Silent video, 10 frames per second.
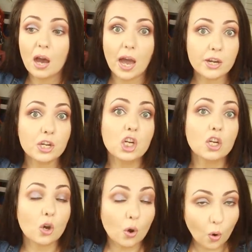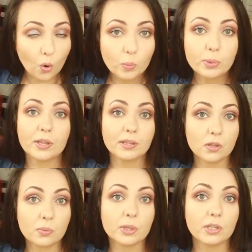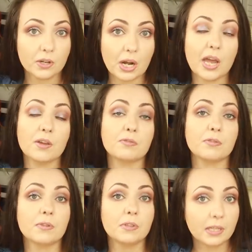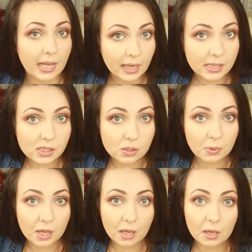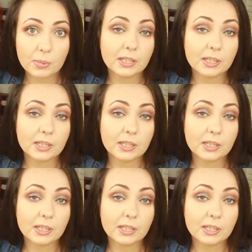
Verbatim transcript: I really hope that it will arrive the next week,